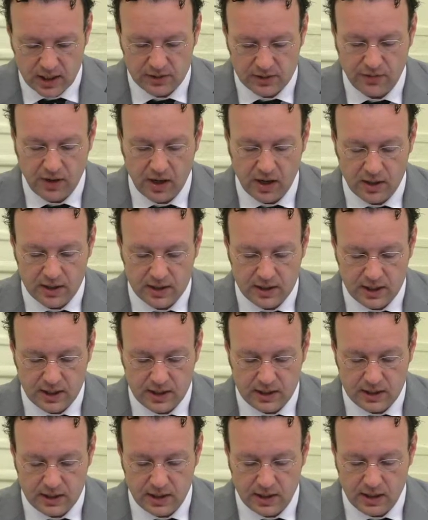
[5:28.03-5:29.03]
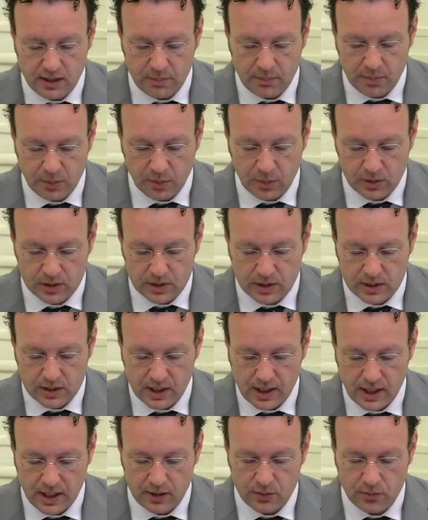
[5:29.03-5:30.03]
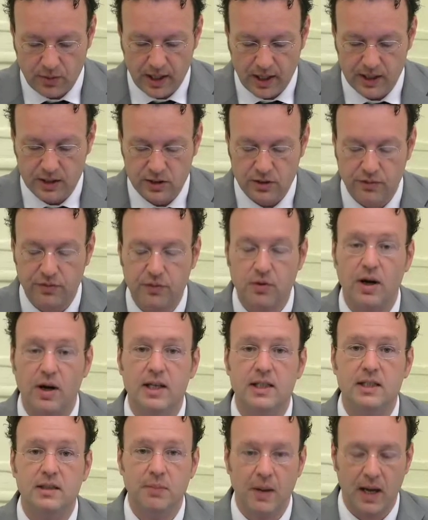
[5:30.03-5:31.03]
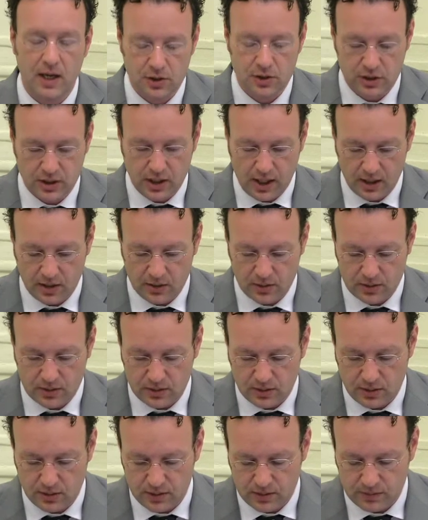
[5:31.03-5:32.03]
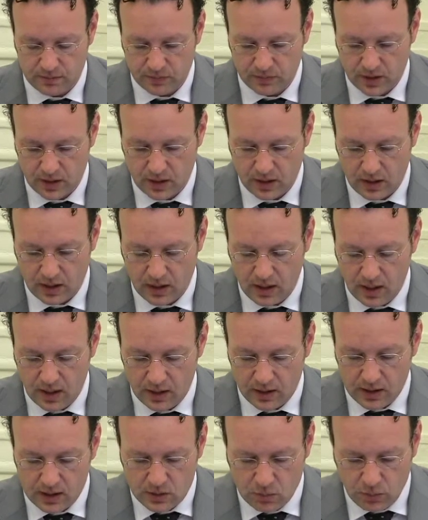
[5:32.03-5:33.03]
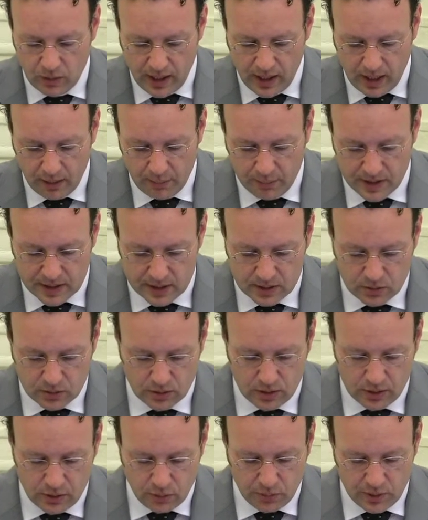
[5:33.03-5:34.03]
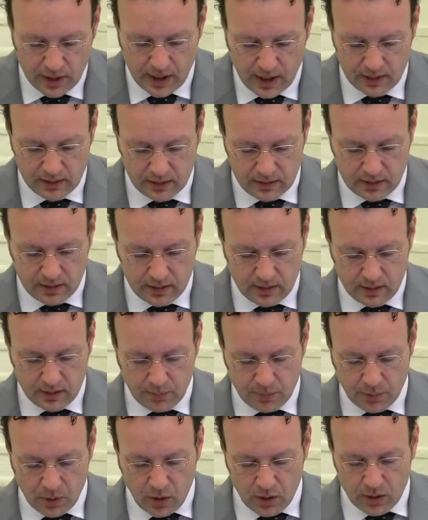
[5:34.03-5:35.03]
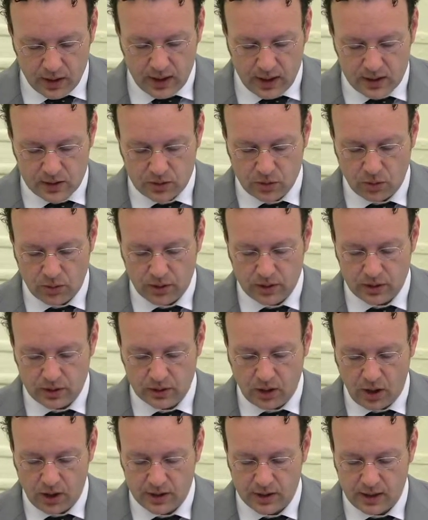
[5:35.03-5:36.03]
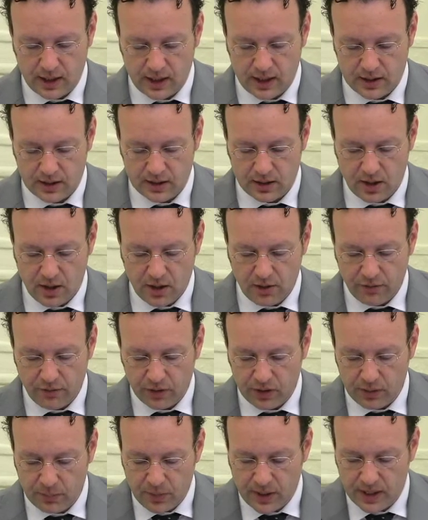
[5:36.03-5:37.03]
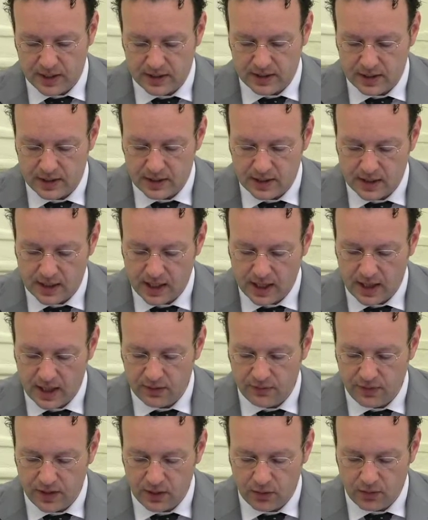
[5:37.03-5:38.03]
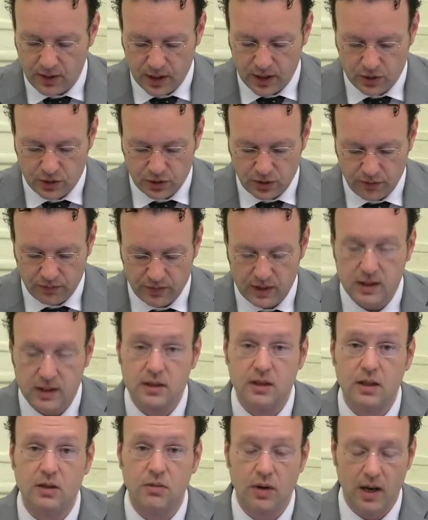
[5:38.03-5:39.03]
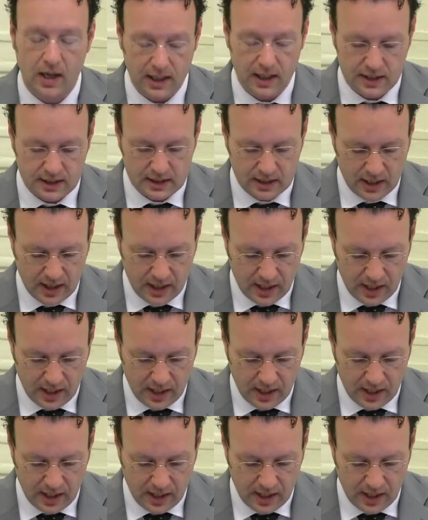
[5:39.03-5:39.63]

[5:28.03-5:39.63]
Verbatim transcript: as far as Eastern imports and relics of Christ's Passion are concerned. This will help us to illuminate the broader historical context for the presence and veneration of Eastern relics